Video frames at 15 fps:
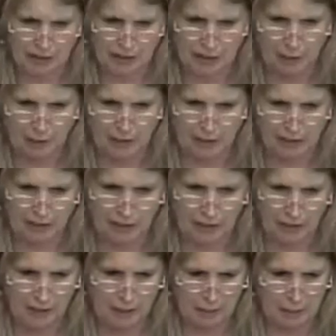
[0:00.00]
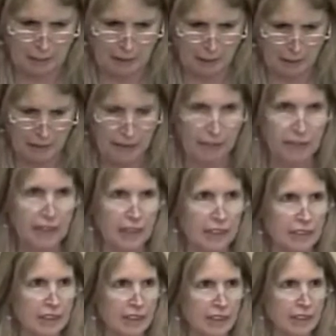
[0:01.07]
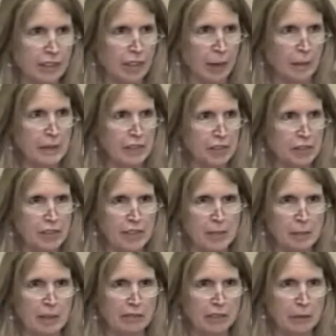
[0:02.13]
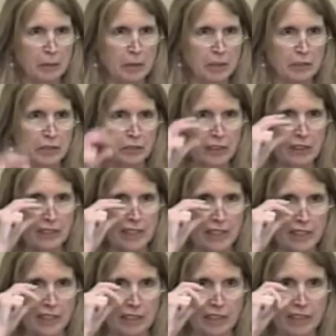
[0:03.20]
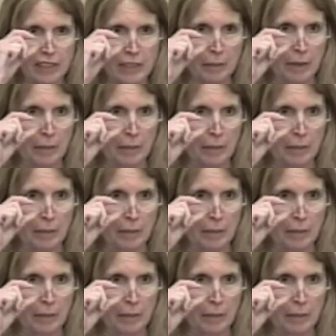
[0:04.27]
somebody can correct me, but I believe that the opposition has been removed with the taking of these amendments.